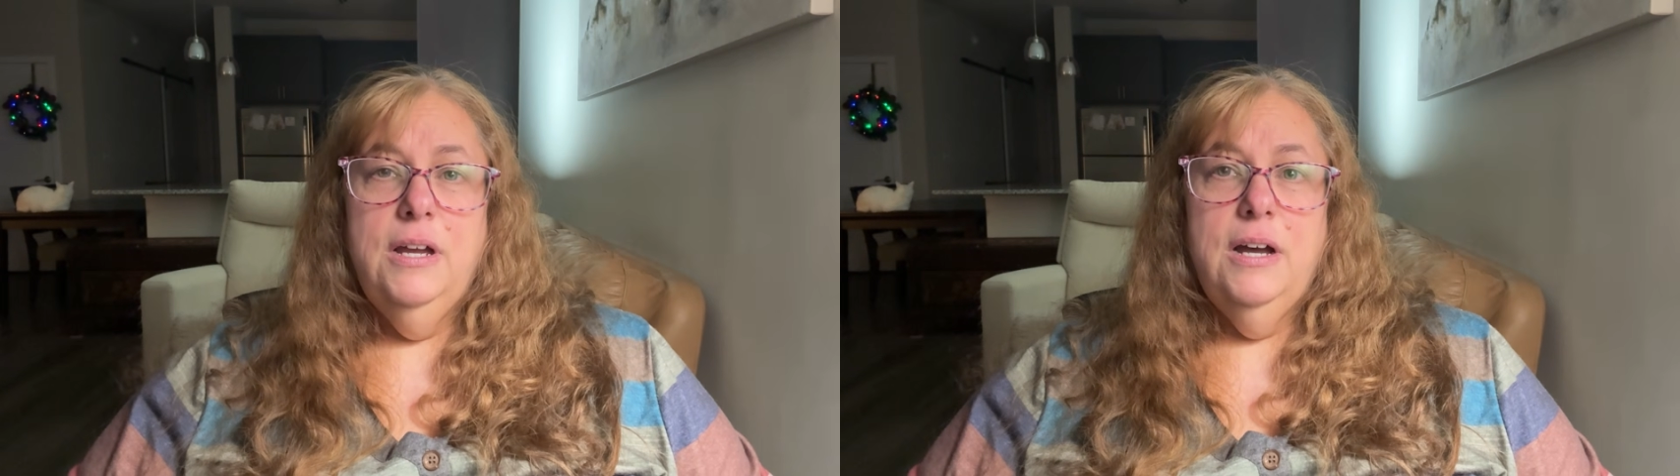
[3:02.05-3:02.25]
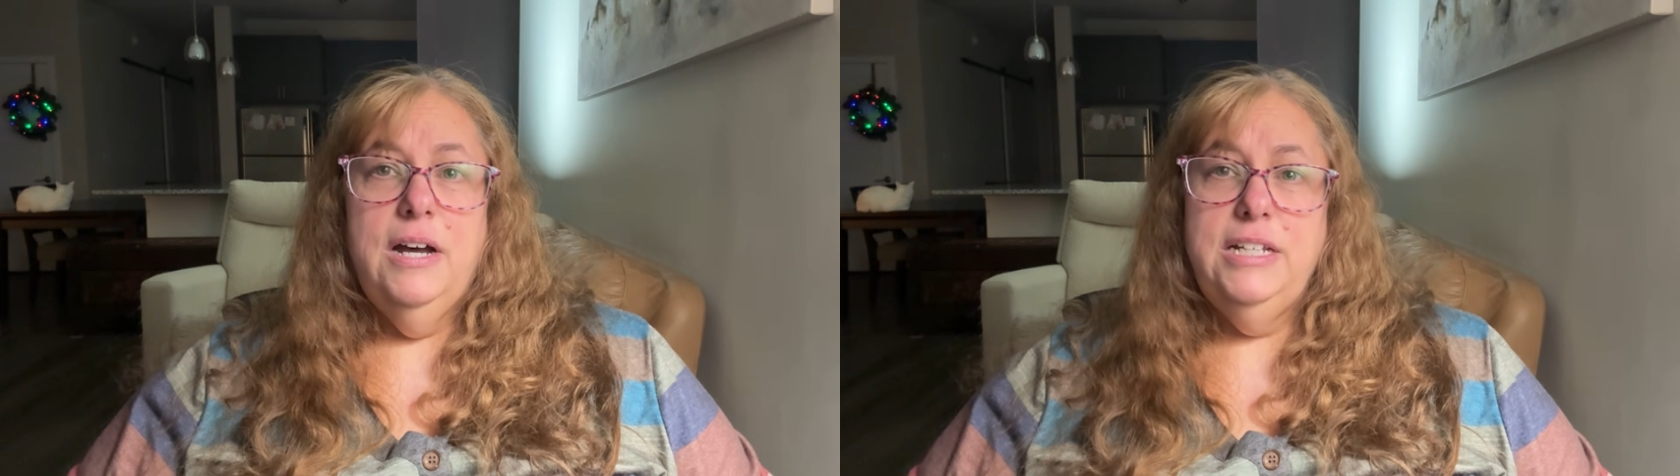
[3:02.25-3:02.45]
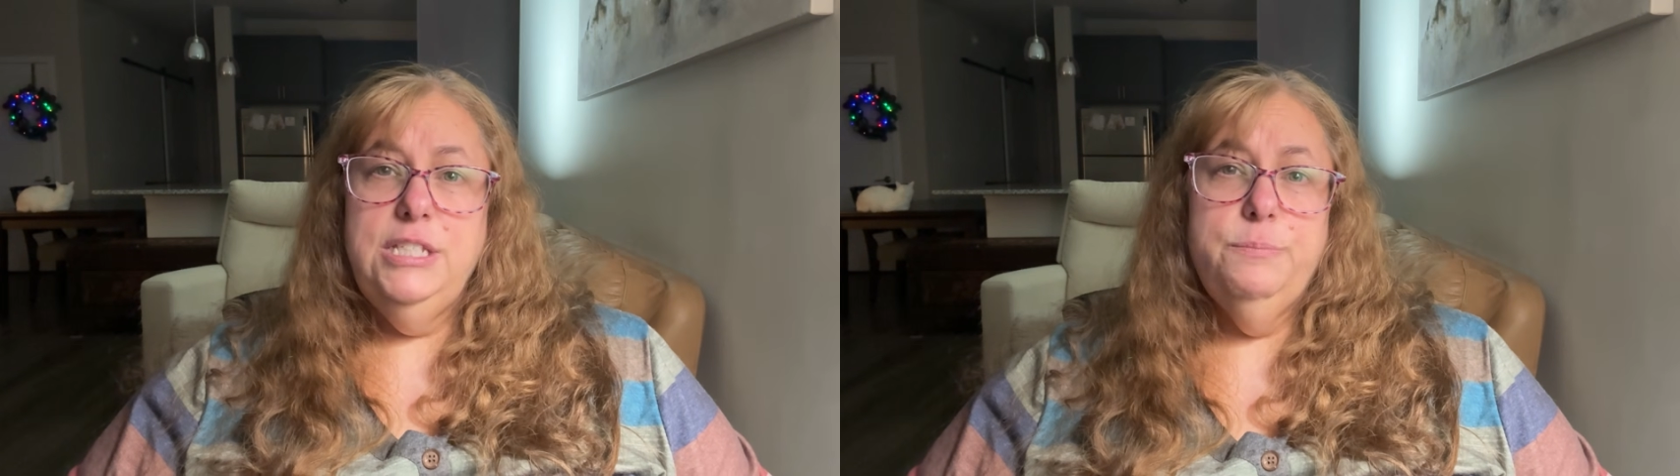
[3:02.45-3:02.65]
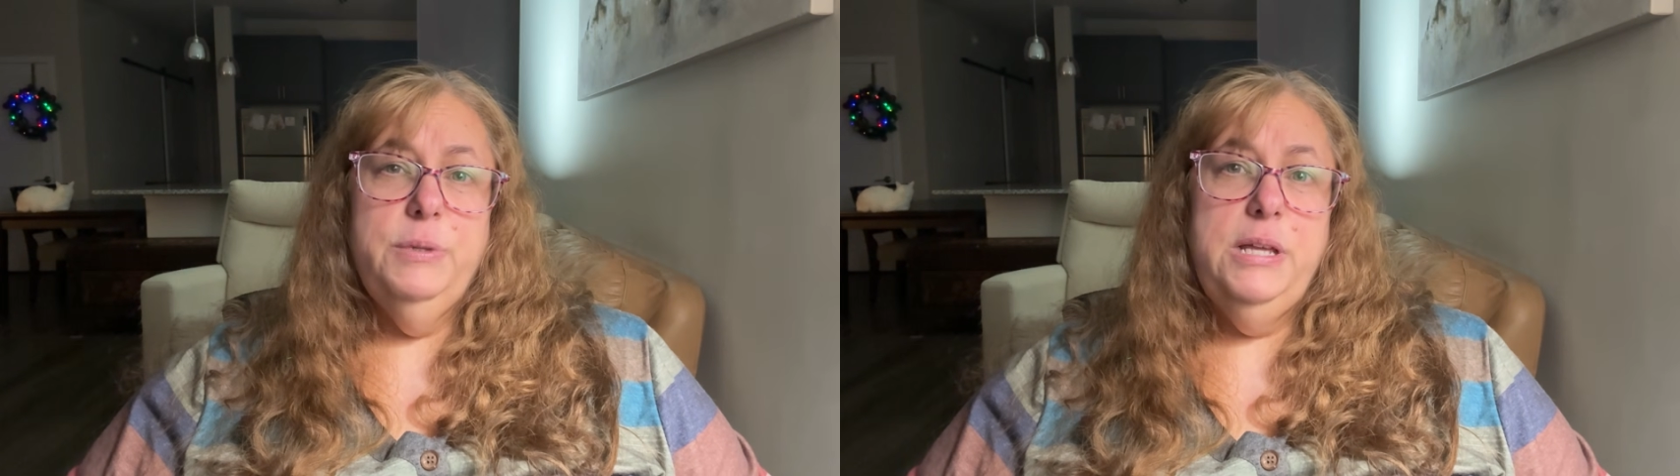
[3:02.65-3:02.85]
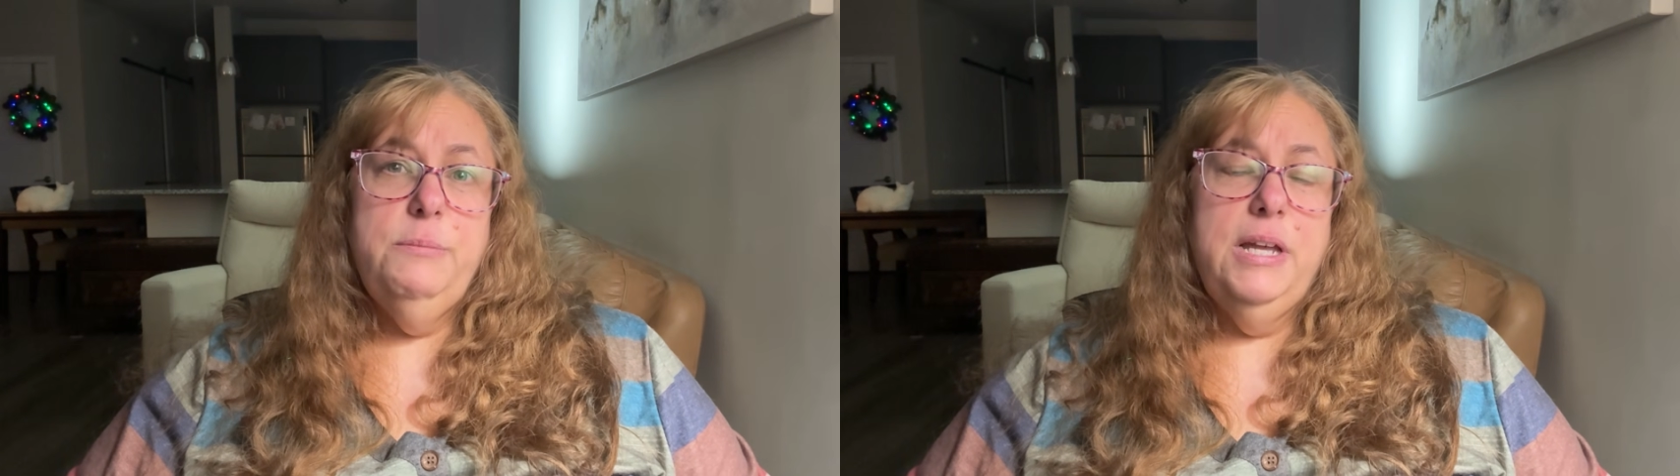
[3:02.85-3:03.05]
I
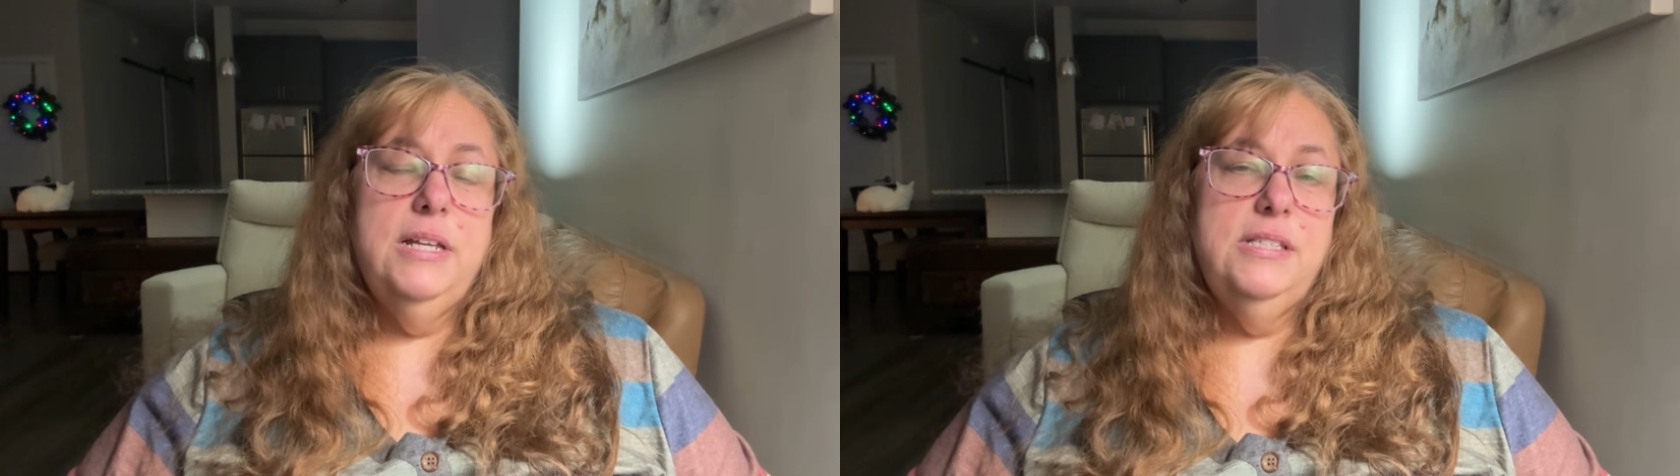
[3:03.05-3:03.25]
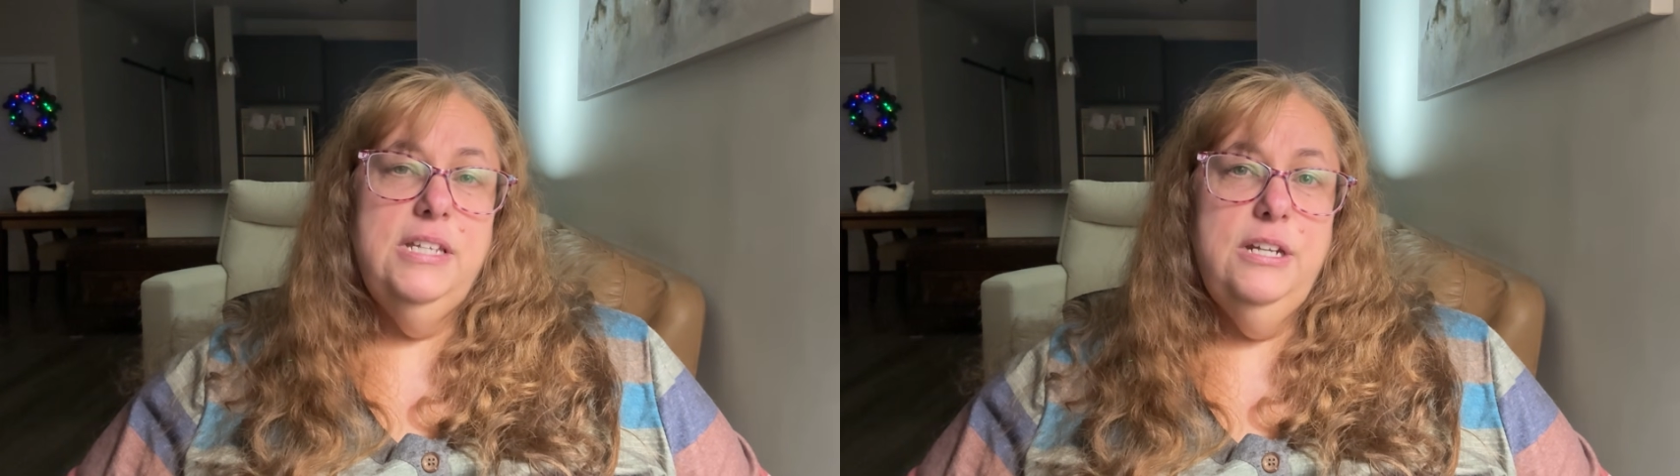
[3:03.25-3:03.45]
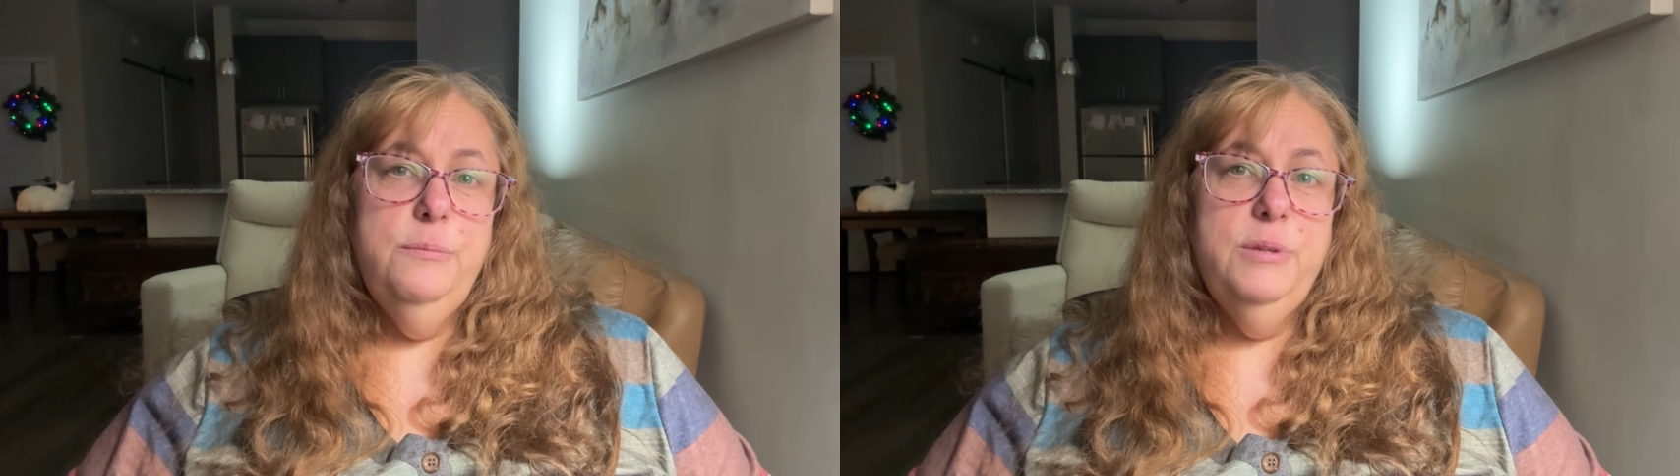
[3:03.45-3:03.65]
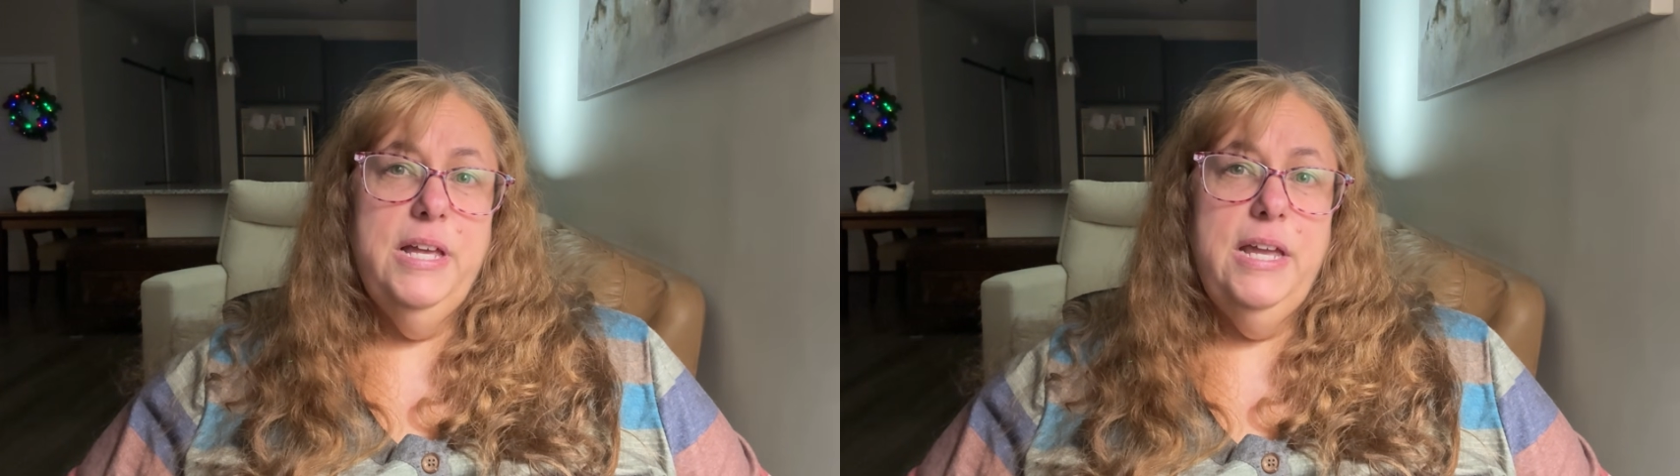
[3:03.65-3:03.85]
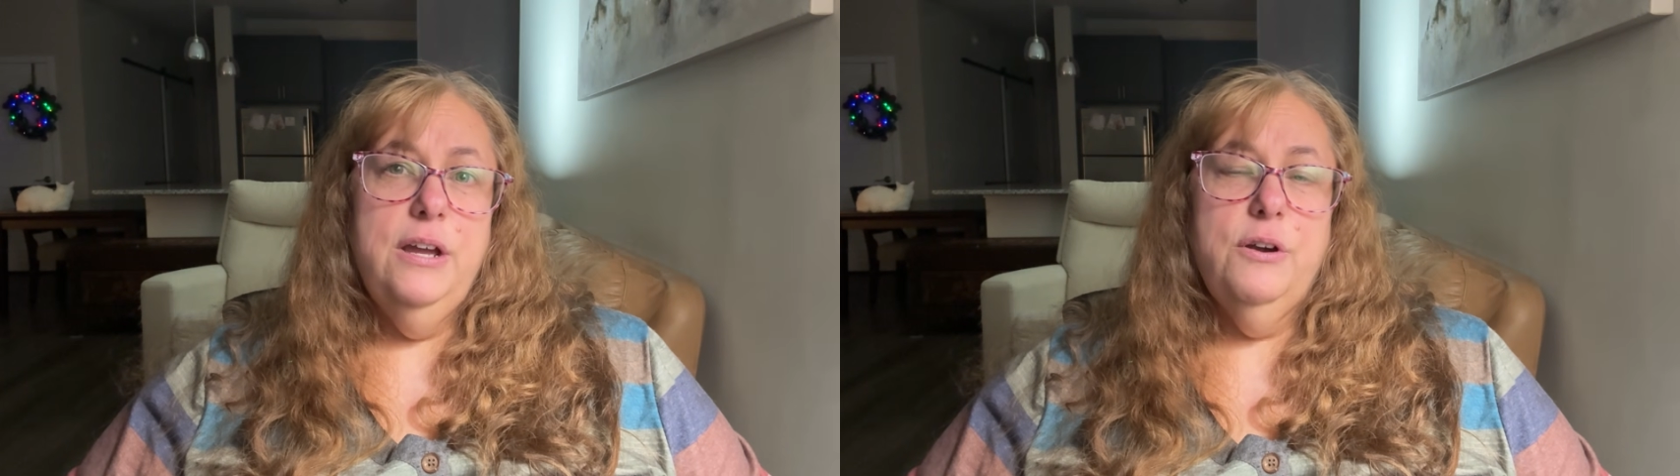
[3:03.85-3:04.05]
split my casino play